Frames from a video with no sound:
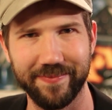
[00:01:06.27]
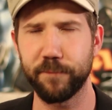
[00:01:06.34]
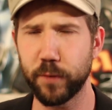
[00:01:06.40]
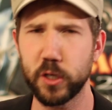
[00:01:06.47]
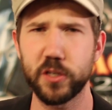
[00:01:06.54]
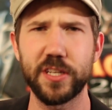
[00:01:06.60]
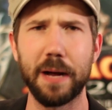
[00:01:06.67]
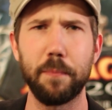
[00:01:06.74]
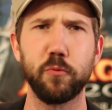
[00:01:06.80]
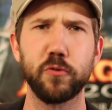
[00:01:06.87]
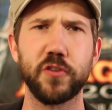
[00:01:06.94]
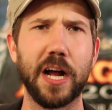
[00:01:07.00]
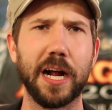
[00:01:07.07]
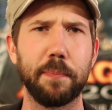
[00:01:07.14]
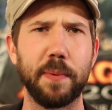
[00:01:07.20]
First up, we'll
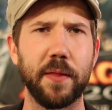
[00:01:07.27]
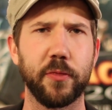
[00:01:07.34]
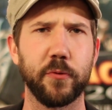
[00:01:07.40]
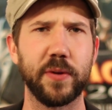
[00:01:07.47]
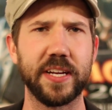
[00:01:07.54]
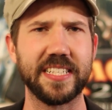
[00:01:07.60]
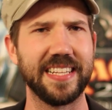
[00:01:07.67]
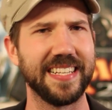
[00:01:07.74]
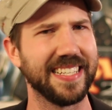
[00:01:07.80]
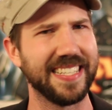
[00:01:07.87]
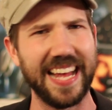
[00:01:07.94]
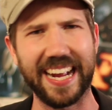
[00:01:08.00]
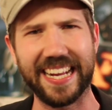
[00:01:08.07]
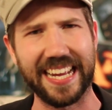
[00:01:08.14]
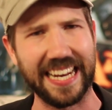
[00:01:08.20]
talk about the reason this
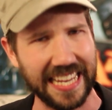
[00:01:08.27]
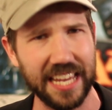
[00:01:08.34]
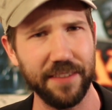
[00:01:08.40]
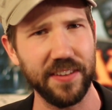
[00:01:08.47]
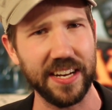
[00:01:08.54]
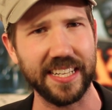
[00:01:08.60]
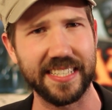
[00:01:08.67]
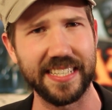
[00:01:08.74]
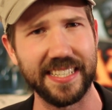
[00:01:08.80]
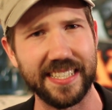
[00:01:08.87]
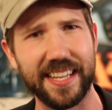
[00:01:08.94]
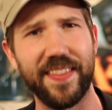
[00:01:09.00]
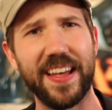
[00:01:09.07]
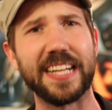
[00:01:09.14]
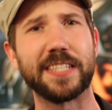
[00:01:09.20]
deck can even
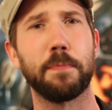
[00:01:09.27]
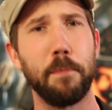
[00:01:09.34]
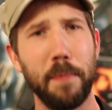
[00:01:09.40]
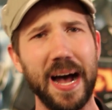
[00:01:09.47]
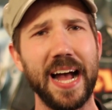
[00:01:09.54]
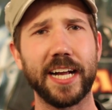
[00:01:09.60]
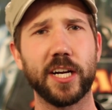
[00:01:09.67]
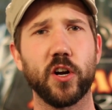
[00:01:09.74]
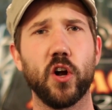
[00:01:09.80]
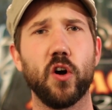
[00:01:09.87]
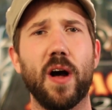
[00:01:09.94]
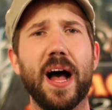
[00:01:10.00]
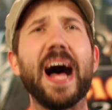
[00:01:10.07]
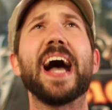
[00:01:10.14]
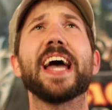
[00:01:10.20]
exist, and that's my
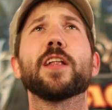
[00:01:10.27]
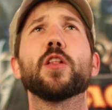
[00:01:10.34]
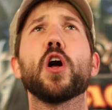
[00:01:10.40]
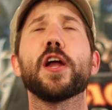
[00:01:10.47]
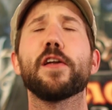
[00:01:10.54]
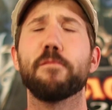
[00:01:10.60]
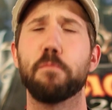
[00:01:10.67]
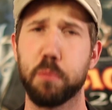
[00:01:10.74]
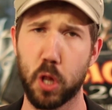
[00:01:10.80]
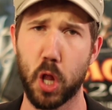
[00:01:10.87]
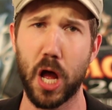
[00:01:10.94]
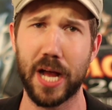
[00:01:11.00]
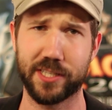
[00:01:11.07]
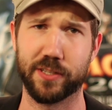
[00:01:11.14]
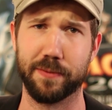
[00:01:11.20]
girl, Eidolon of
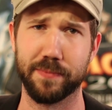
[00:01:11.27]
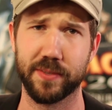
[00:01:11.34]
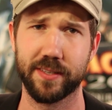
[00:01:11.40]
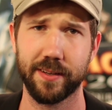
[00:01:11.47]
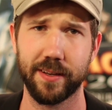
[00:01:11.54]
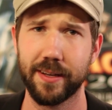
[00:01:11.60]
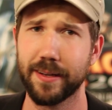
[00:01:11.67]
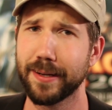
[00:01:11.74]
Blossoms.